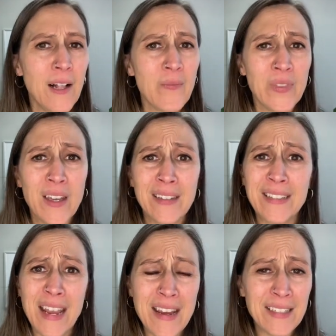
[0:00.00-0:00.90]
the
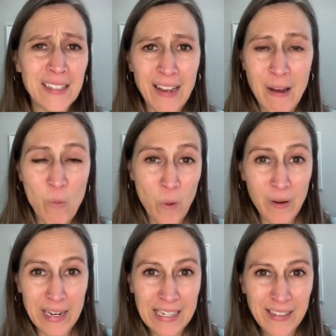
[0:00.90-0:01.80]
day-to-day
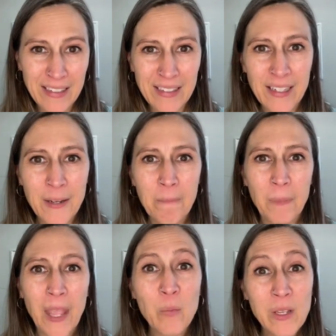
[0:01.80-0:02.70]
worries,
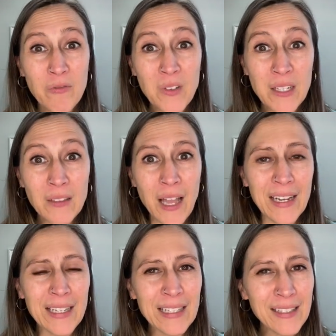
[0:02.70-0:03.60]
and we feel
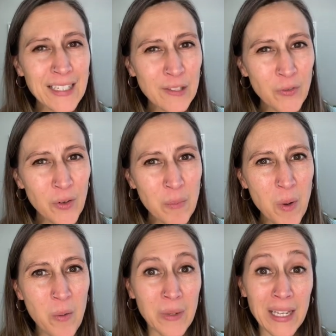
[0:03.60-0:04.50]
like, at least for a
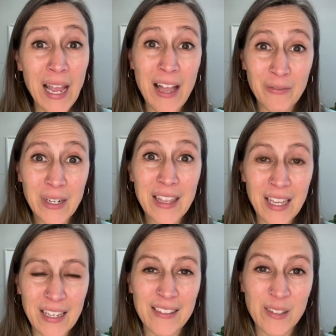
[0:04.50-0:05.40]
moment,
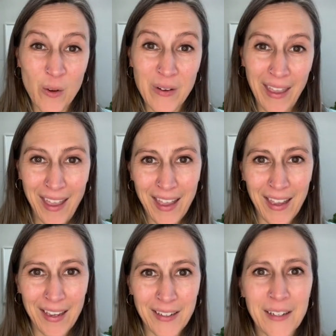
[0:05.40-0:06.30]
everything is
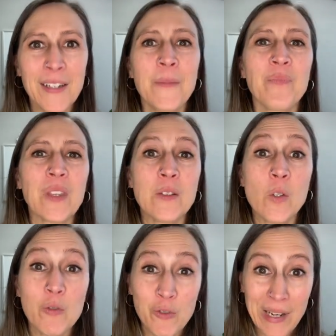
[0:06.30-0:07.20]
okay.
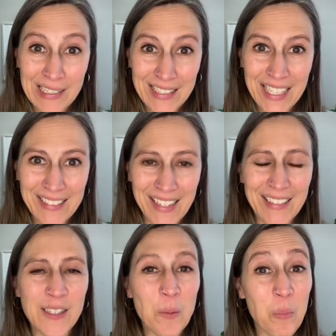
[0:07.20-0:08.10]
So
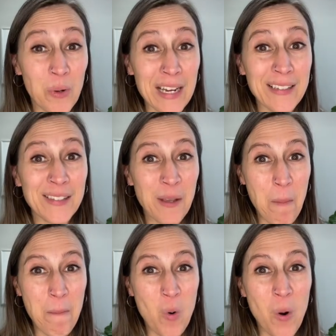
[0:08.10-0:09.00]
transcendence brings
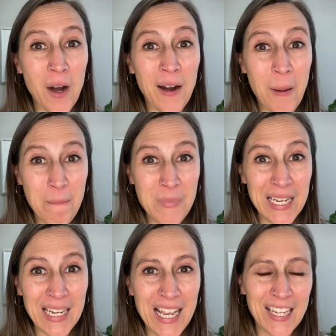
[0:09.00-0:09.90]
more
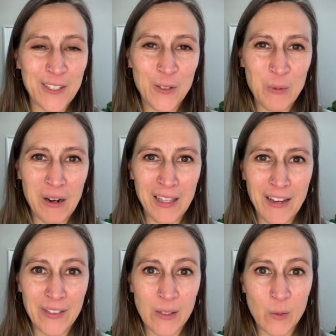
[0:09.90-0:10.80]
meaning to our
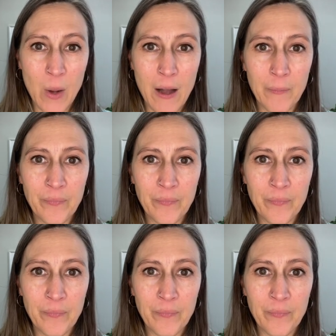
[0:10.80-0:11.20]
lives as well.